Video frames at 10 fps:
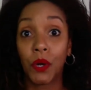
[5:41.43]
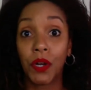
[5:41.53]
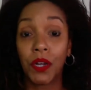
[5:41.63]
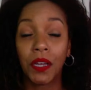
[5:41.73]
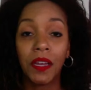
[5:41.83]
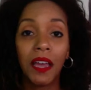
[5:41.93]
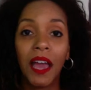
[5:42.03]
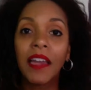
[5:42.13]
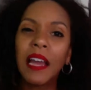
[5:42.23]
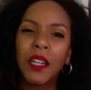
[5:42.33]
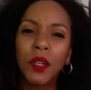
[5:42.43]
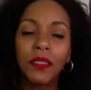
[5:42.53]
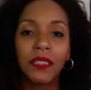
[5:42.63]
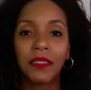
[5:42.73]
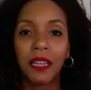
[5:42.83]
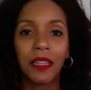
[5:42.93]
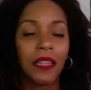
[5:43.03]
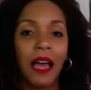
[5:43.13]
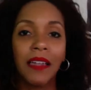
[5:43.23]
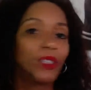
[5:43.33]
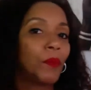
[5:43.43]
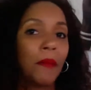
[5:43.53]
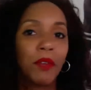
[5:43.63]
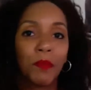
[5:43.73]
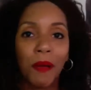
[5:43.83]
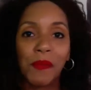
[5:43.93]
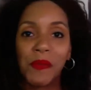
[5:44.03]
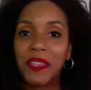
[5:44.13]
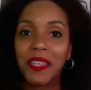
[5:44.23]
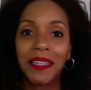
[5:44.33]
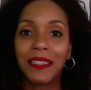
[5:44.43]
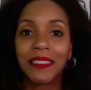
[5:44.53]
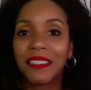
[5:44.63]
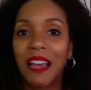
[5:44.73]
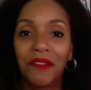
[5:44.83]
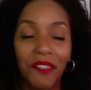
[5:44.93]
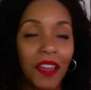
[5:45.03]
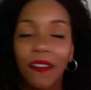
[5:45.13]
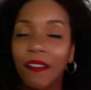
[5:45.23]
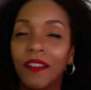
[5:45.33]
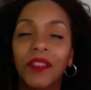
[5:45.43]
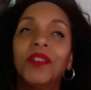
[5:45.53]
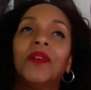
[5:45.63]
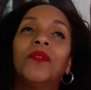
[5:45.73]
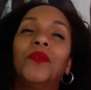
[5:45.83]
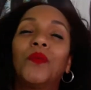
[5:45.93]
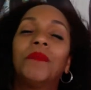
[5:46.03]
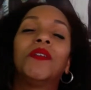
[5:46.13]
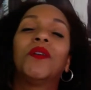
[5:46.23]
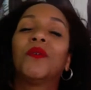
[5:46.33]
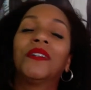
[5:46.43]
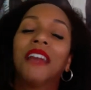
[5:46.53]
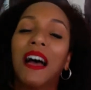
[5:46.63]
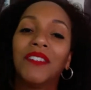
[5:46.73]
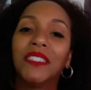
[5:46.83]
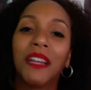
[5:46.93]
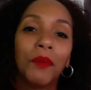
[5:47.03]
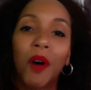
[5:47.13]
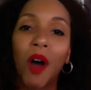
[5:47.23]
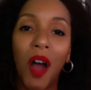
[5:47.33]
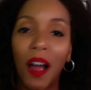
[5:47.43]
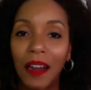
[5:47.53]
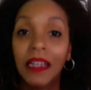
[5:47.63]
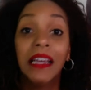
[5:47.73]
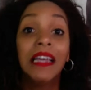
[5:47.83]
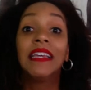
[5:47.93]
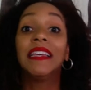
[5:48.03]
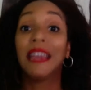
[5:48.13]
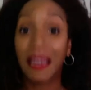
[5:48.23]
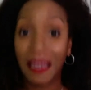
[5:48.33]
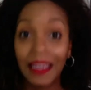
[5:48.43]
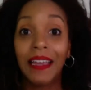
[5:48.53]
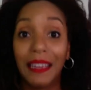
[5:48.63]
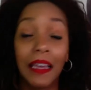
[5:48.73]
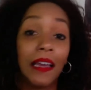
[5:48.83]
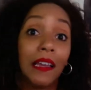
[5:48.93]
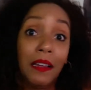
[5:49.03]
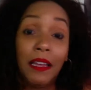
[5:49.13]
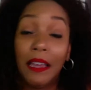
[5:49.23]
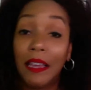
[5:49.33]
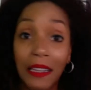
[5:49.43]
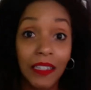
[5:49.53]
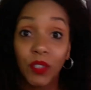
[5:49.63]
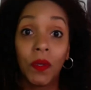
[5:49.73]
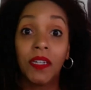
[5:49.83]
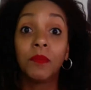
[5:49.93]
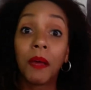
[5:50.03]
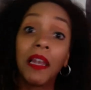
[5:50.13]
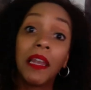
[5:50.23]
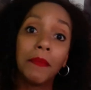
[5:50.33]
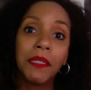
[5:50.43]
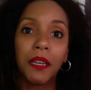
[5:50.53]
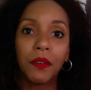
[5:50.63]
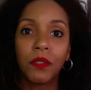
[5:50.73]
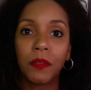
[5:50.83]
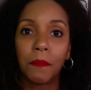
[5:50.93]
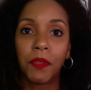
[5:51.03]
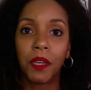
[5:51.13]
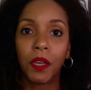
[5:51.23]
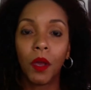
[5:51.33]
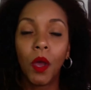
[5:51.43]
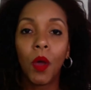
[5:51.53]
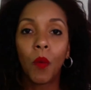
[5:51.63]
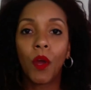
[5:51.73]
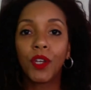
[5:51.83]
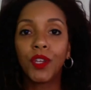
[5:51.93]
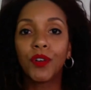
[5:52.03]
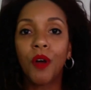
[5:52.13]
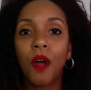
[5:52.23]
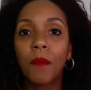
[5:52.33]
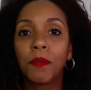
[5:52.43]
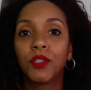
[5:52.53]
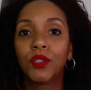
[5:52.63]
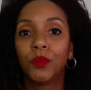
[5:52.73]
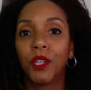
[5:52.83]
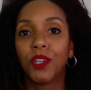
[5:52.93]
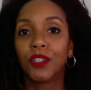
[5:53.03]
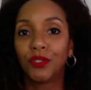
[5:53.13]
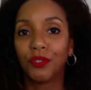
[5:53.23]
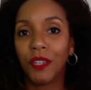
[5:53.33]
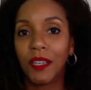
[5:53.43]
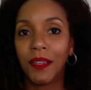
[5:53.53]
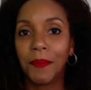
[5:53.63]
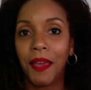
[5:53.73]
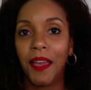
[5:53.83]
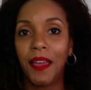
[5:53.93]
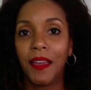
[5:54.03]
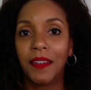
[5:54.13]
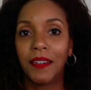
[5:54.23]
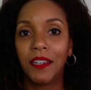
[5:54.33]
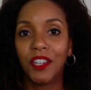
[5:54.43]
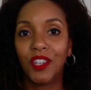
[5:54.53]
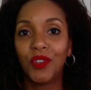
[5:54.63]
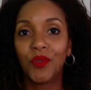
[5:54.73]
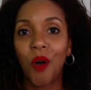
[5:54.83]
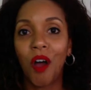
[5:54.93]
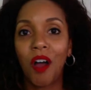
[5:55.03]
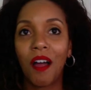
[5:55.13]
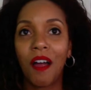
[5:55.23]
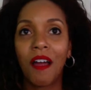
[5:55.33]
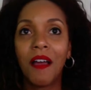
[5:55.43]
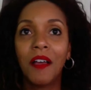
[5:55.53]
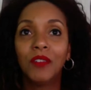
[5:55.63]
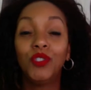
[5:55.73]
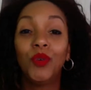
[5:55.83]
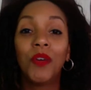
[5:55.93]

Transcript: o'clock, I go now to work. And I know it sounds like a lot. You're probably thinking it's not fair. The women always have it double hard. Yeah, yeah, yeah. It is what it is. But let me tell you something. When you're pursuing your dream and you are